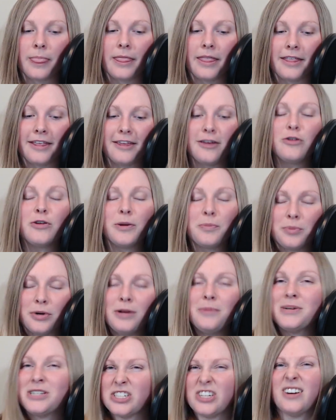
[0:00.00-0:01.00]
you can
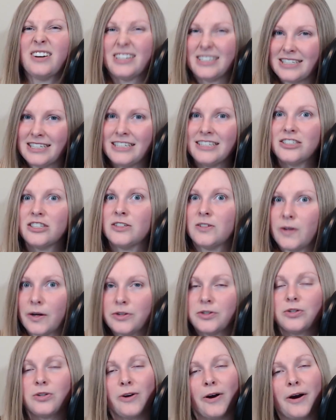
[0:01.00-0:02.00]
pretty much guarantee she
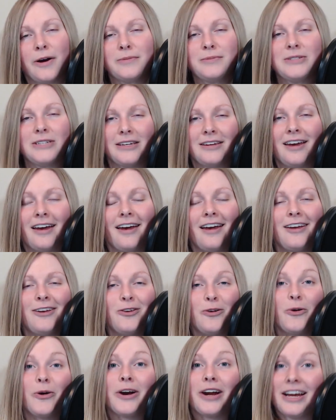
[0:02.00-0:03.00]
touched your arm to get
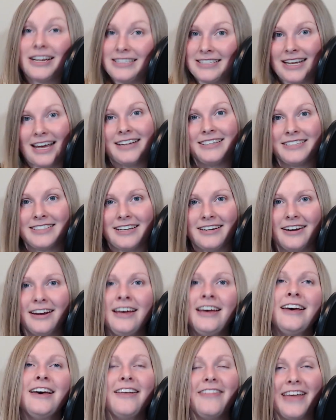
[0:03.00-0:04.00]
your attention.
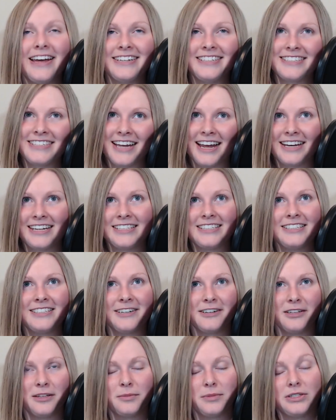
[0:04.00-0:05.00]
That does not
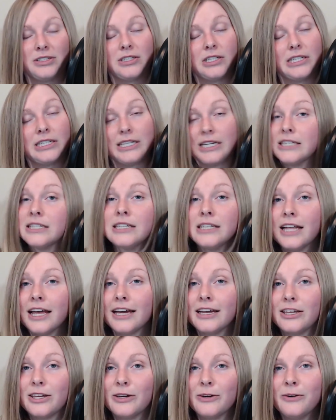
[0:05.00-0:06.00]
necessarily mean she doesn't
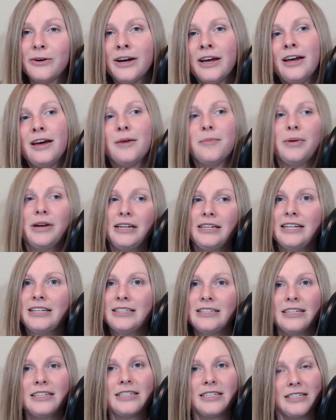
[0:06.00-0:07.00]
like you, but it
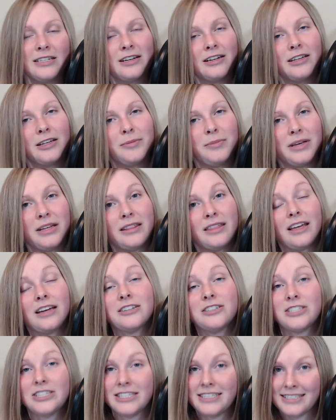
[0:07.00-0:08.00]
doesn't necessarily mean that
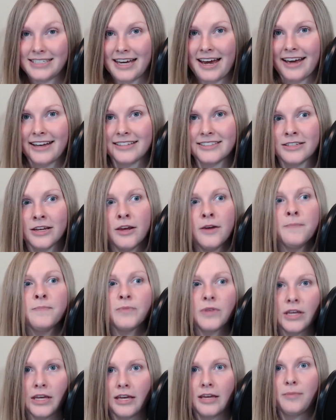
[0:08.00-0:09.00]
she does.
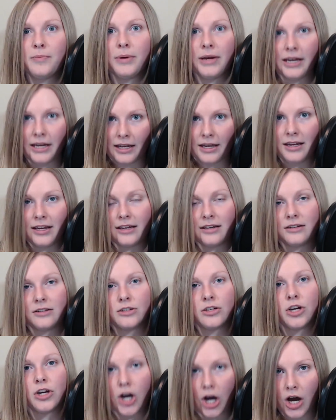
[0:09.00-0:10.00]
Keep it in
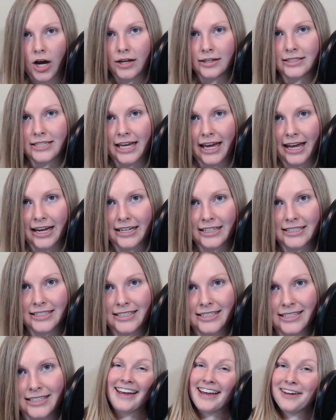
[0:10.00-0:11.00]

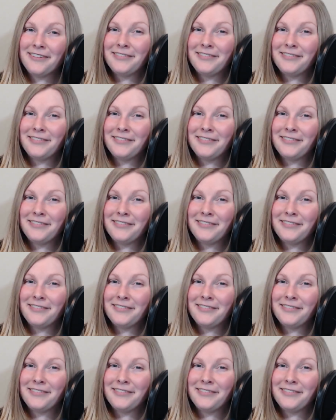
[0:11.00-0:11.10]
context. If